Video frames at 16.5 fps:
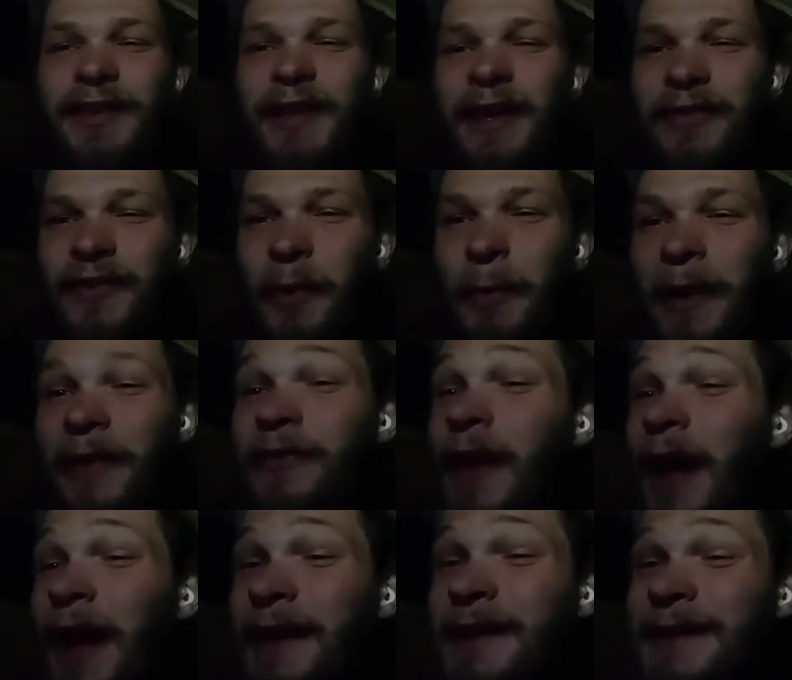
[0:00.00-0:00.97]
so as
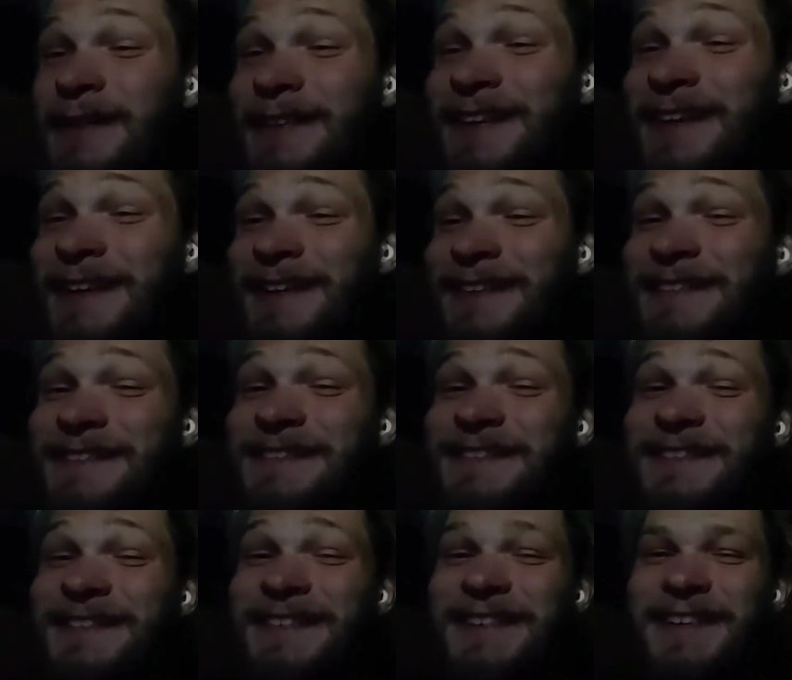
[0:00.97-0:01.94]
I can eat it.
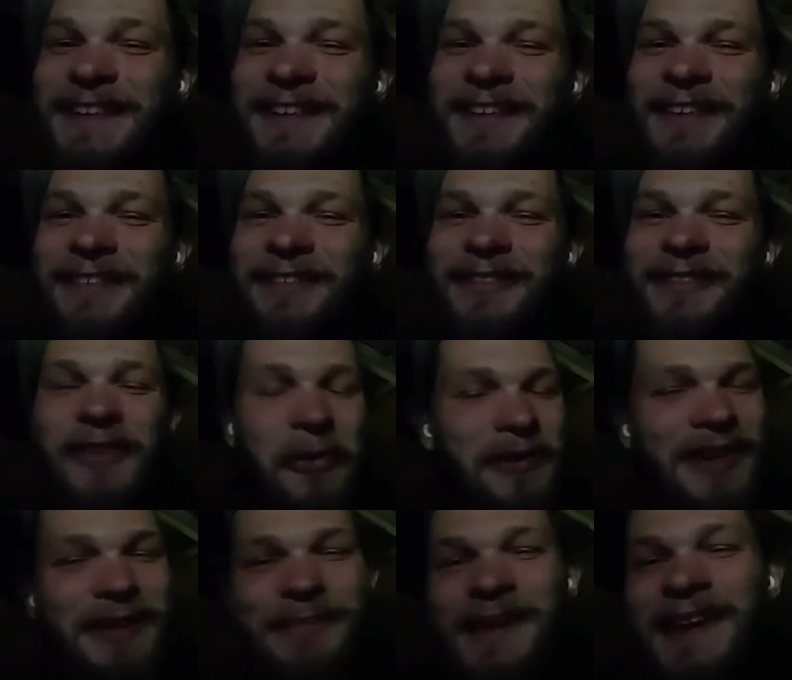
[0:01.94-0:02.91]
So
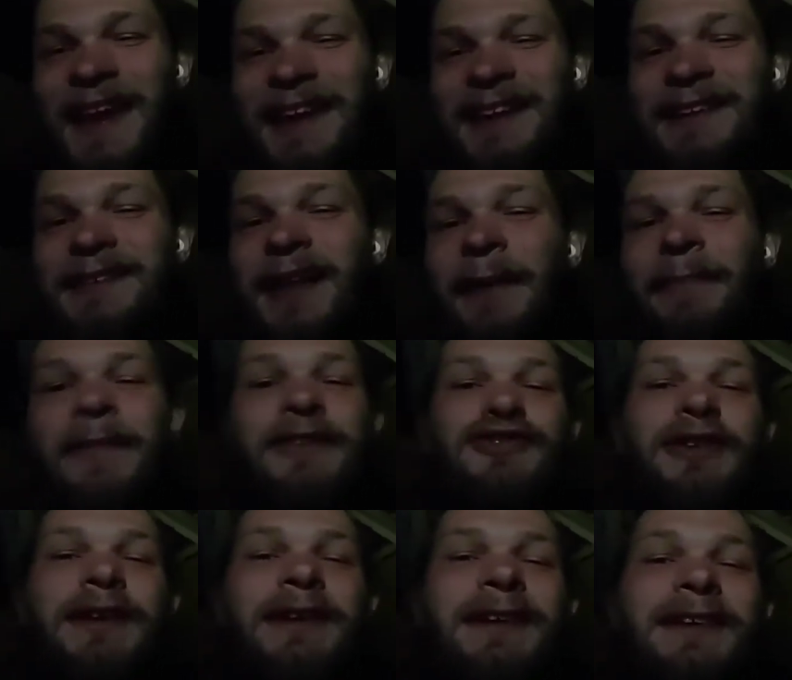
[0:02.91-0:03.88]
he began to climb the
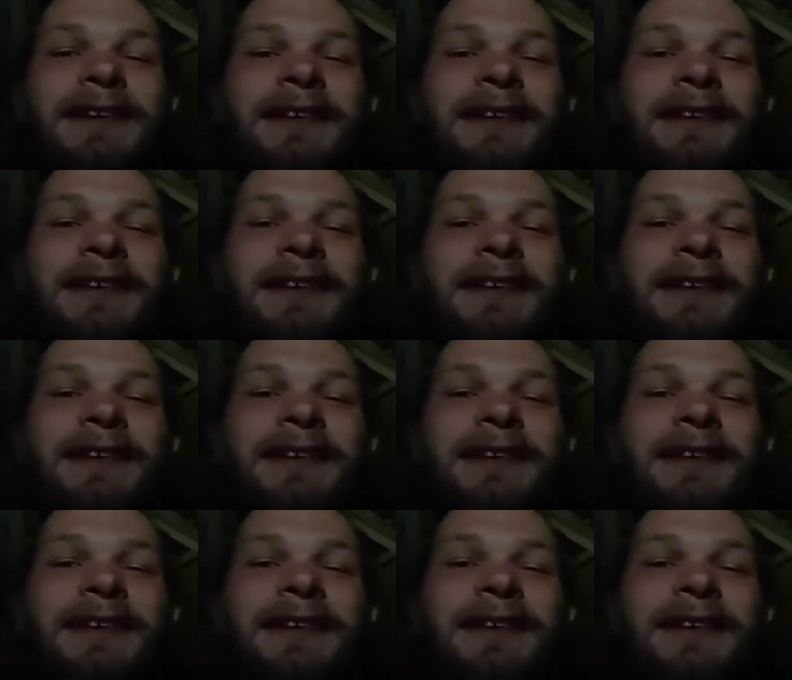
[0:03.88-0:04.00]
tree.